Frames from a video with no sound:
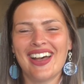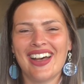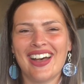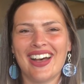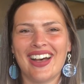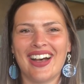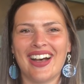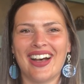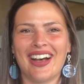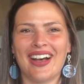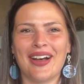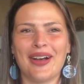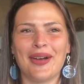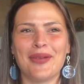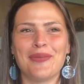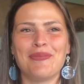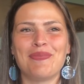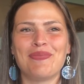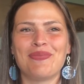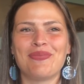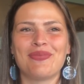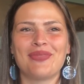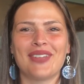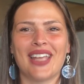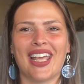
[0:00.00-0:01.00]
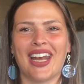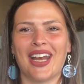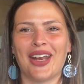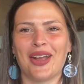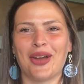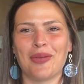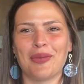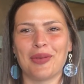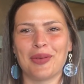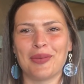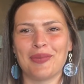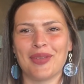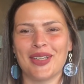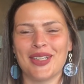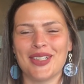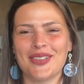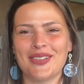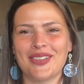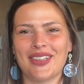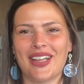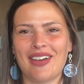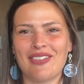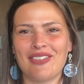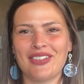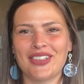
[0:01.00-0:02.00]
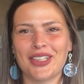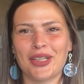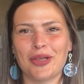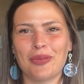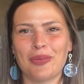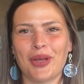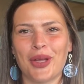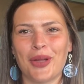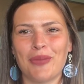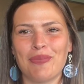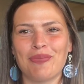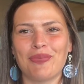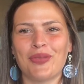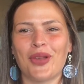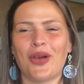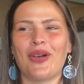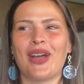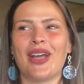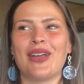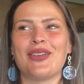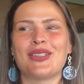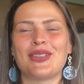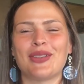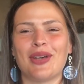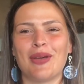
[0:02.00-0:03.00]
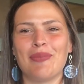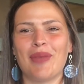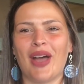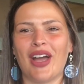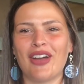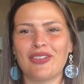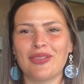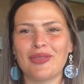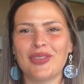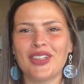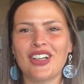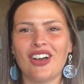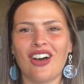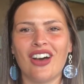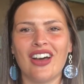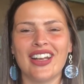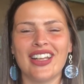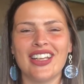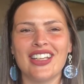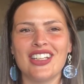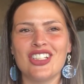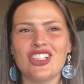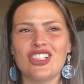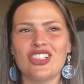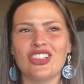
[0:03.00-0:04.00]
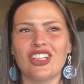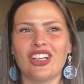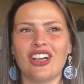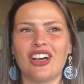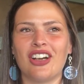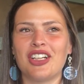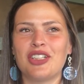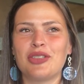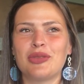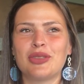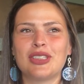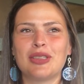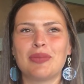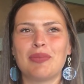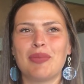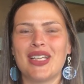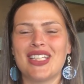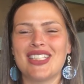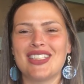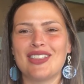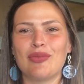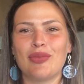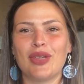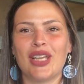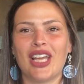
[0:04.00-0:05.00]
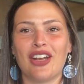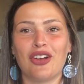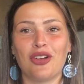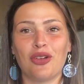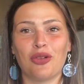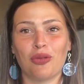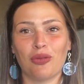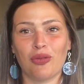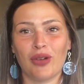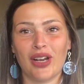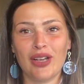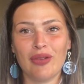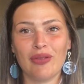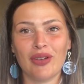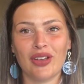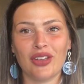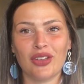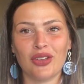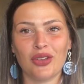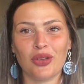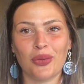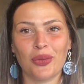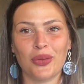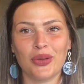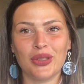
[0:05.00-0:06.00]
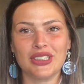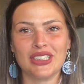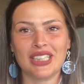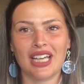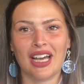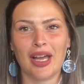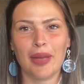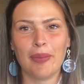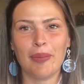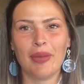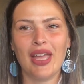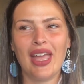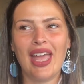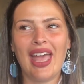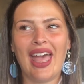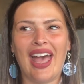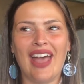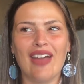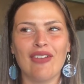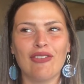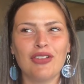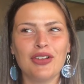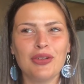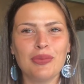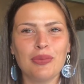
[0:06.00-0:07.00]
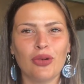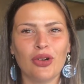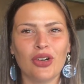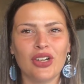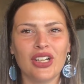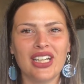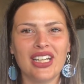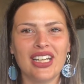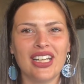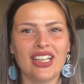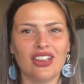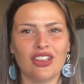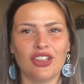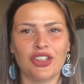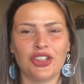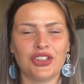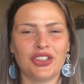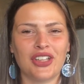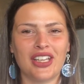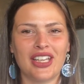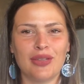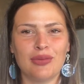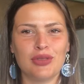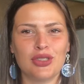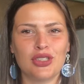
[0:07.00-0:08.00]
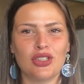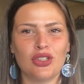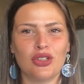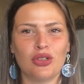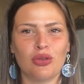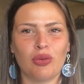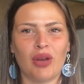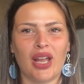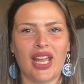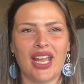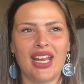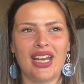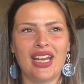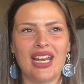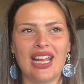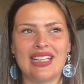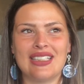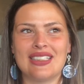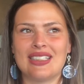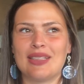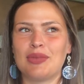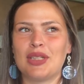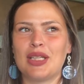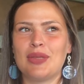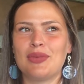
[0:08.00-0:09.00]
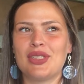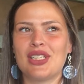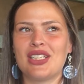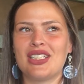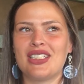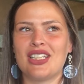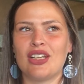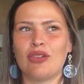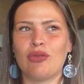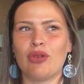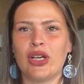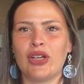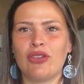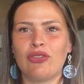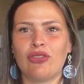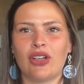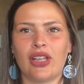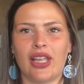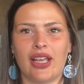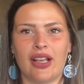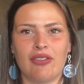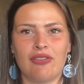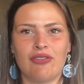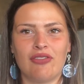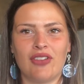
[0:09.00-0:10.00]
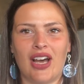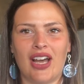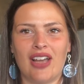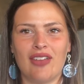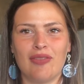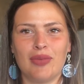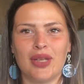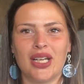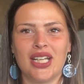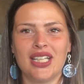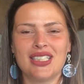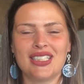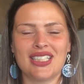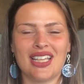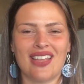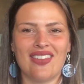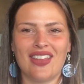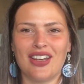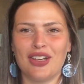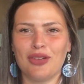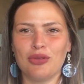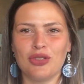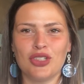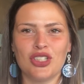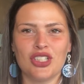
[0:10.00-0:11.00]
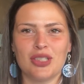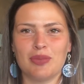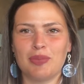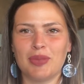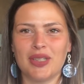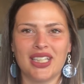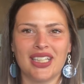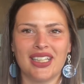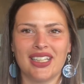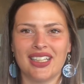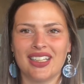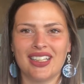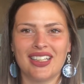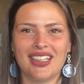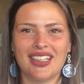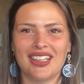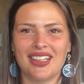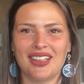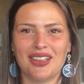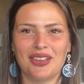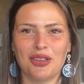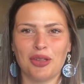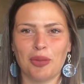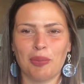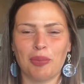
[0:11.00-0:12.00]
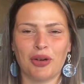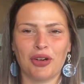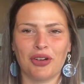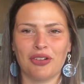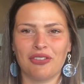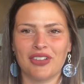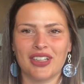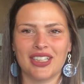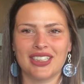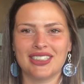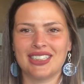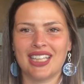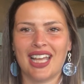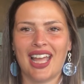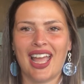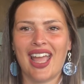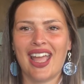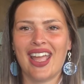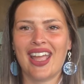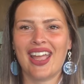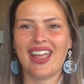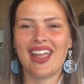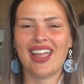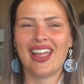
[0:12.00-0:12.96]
And I hope I made you laugh a little bit. Okay, so I'm back from the cottage. The cottage was amazing. We had great weather the whole time. Every morning it looked like it was gonna rain, and sometimes it did rain for like 5 minutes, and then it would just be the perfect day,